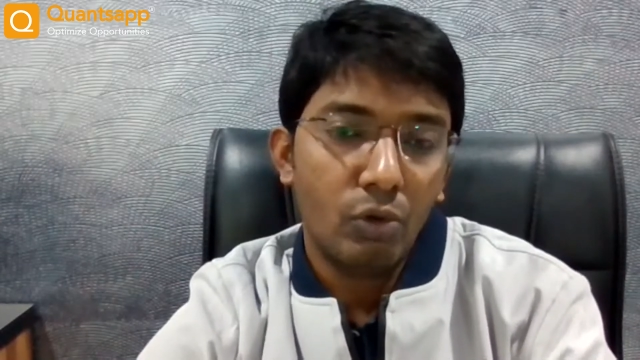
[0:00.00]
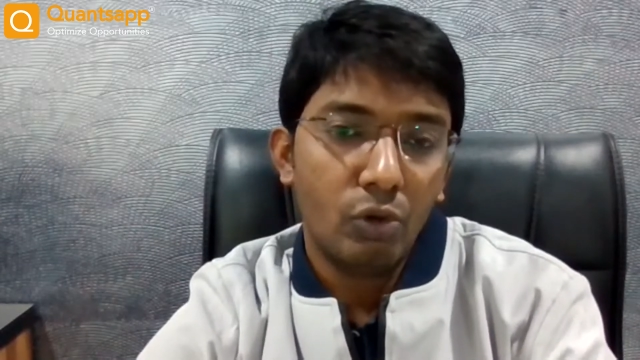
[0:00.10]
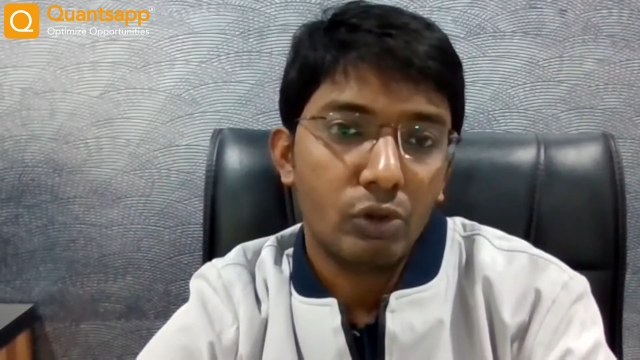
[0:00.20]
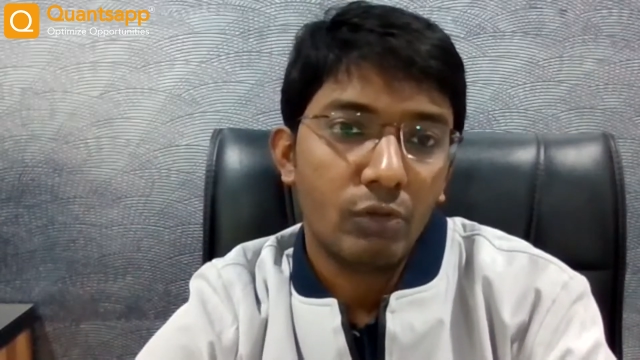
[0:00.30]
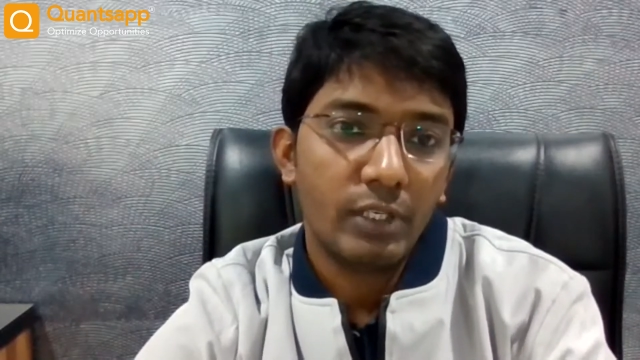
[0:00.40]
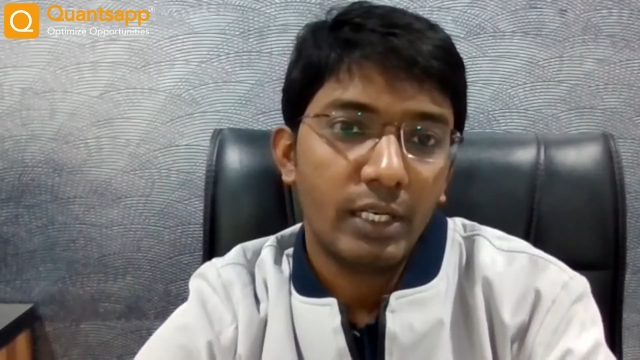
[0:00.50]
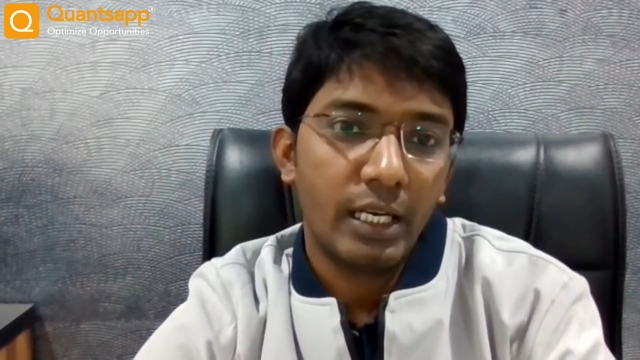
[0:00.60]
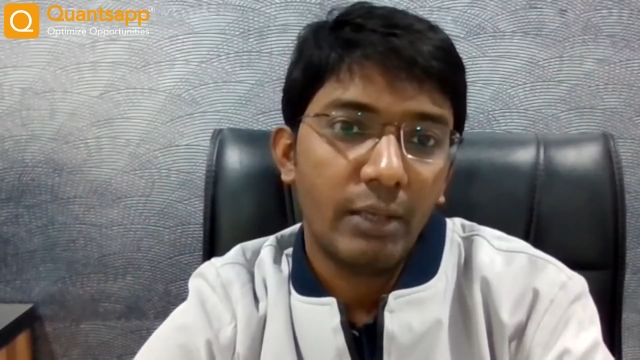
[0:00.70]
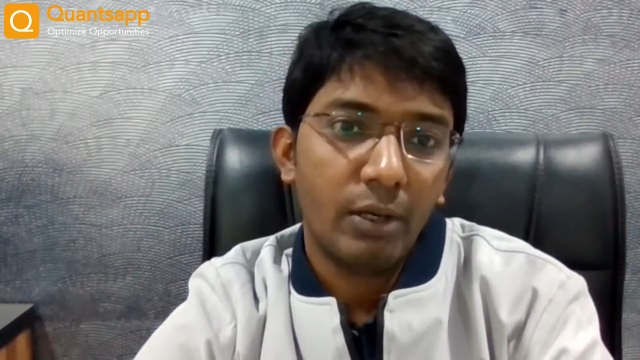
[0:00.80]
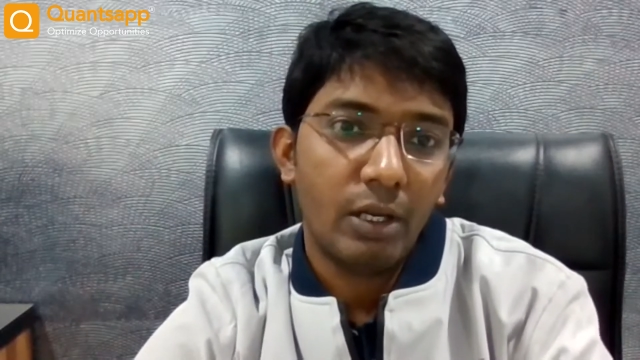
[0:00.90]
most of the
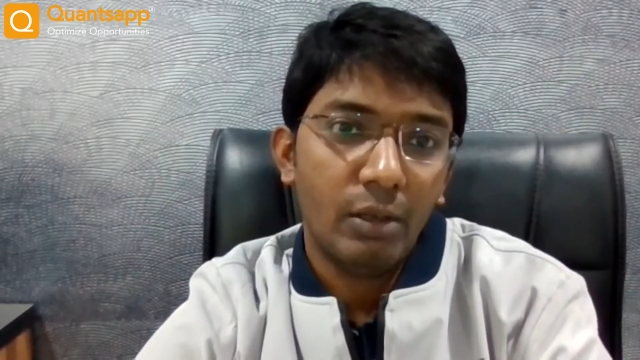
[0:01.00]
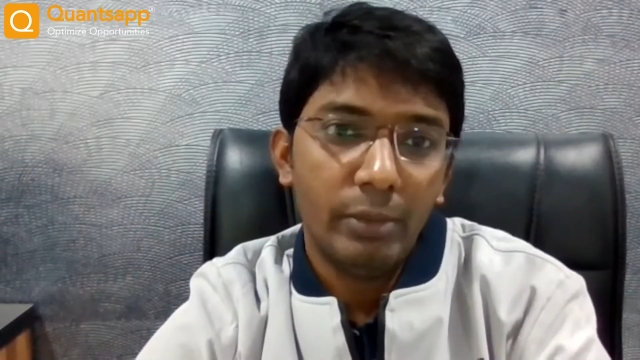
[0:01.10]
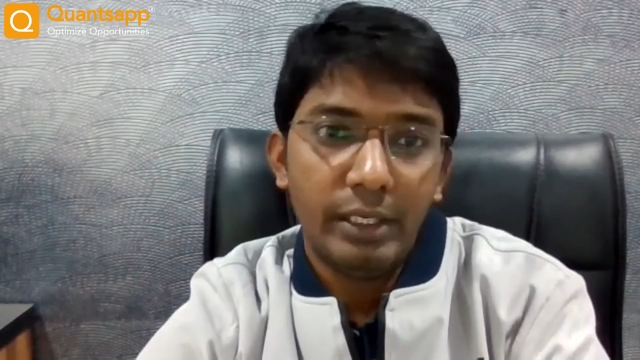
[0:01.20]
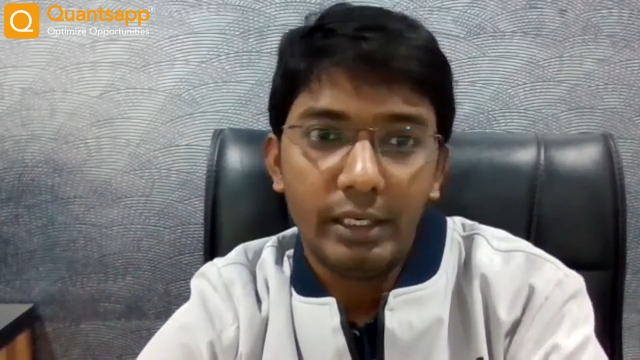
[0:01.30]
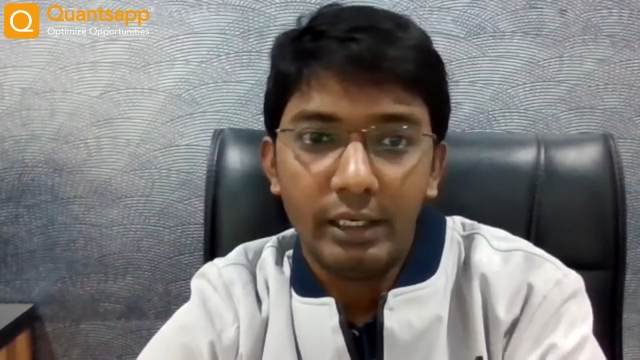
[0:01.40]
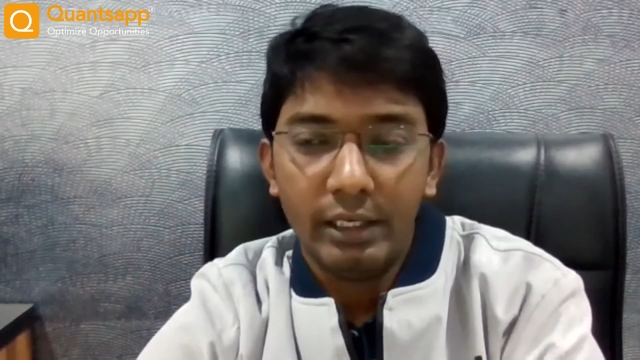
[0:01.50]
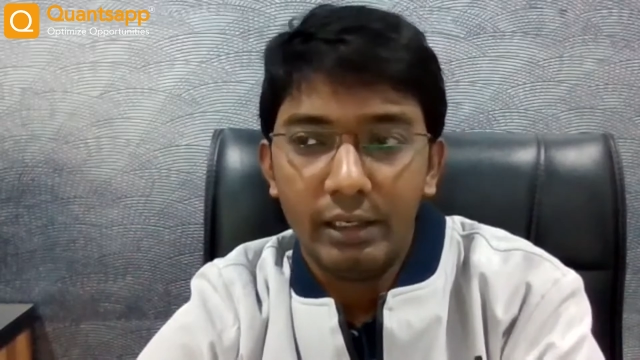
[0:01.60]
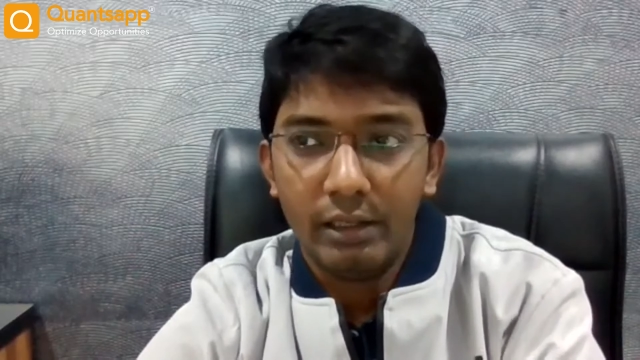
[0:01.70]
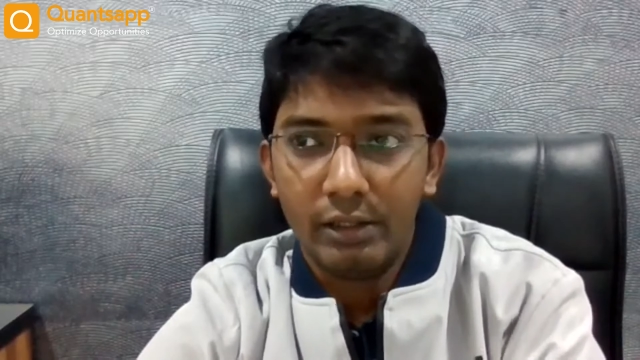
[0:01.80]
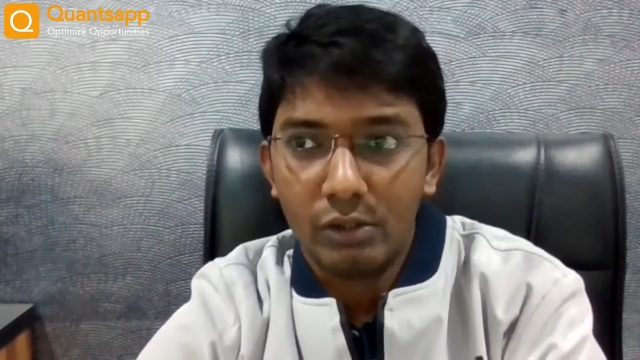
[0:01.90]
time I'll be trading